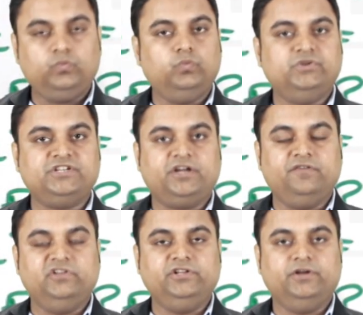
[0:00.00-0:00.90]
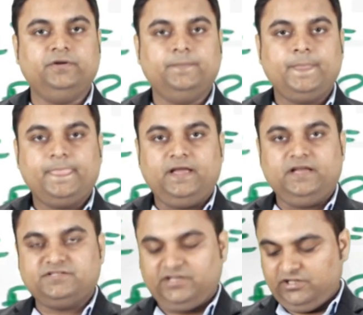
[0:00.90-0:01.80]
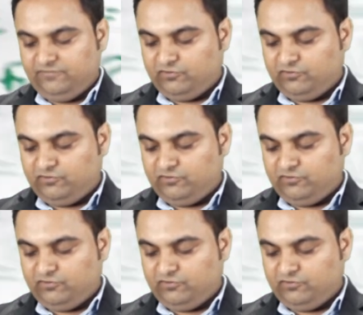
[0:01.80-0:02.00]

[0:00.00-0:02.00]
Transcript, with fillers: which are given here, a single